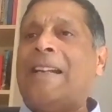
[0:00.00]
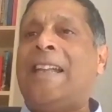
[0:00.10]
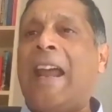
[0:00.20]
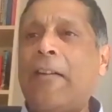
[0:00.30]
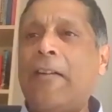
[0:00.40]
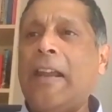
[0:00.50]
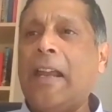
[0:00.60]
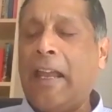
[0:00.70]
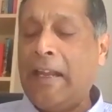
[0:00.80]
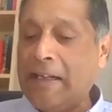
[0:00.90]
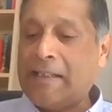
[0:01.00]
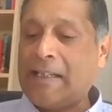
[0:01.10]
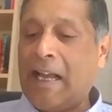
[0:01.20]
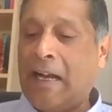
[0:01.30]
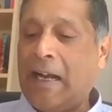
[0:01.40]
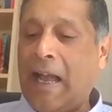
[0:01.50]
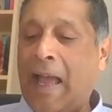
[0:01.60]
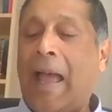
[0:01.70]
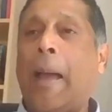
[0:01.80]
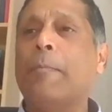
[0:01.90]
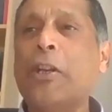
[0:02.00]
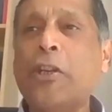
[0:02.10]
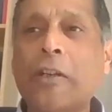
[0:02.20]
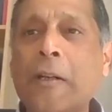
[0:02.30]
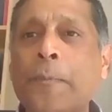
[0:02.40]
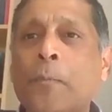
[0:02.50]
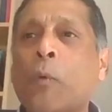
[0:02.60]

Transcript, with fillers: daring in its uh, ambition,